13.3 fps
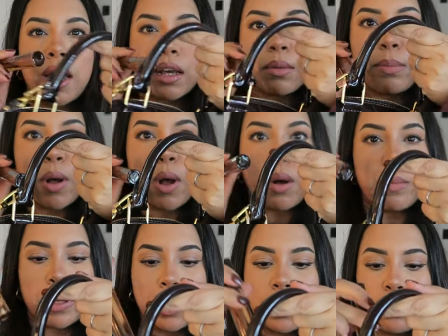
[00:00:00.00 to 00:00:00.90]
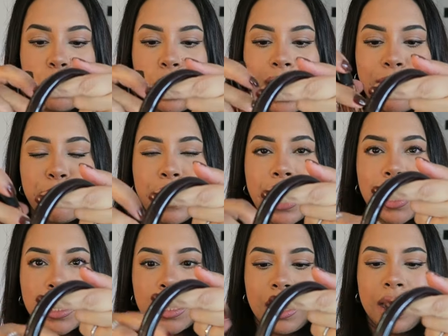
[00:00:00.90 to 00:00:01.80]
like pop in your
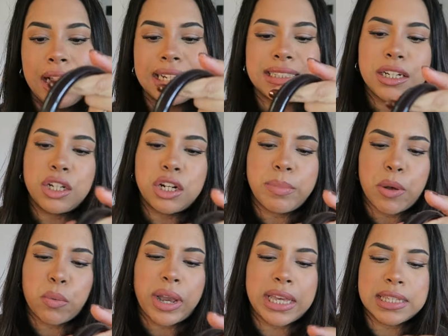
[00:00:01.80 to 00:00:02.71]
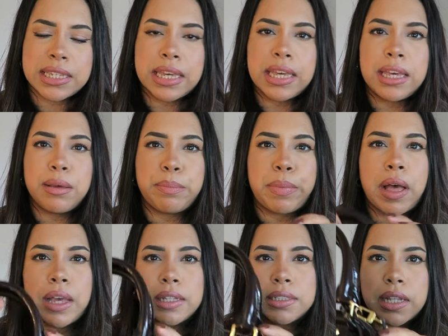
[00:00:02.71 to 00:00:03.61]
handbag. It's a little bit weighty,
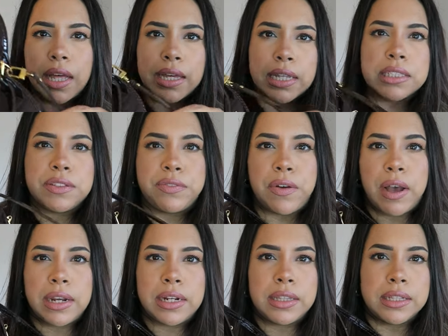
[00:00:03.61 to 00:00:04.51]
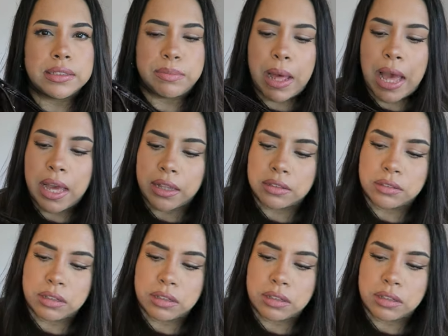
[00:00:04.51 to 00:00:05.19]
but it's like it's fine in this bag.